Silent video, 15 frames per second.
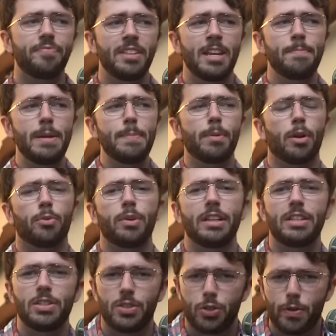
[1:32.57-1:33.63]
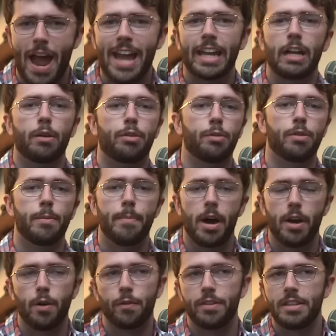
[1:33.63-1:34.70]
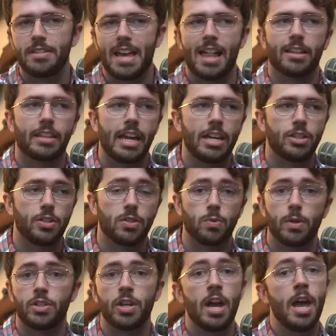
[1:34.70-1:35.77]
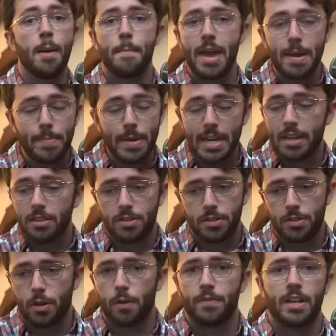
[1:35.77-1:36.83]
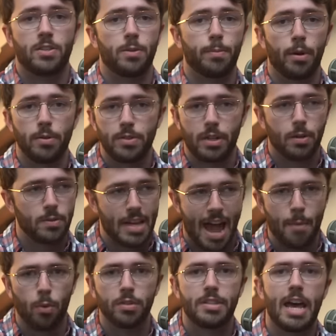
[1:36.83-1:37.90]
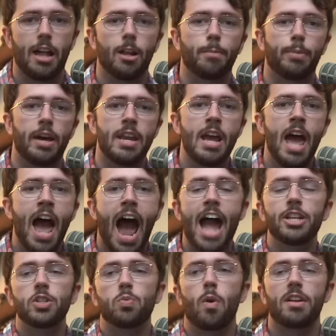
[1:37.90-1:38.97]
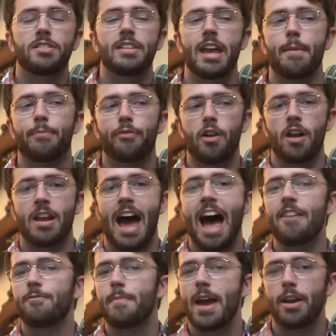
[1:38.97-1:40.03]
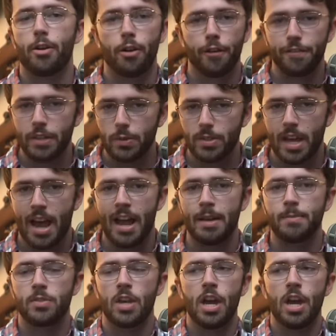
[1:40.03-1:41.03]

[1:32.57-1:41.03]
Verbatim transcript: And people are really just dragging her through the mud over these allegations, which maybe is deserved. I suppose, you know, time will tell. But I just want to say up front, I've met her a few times.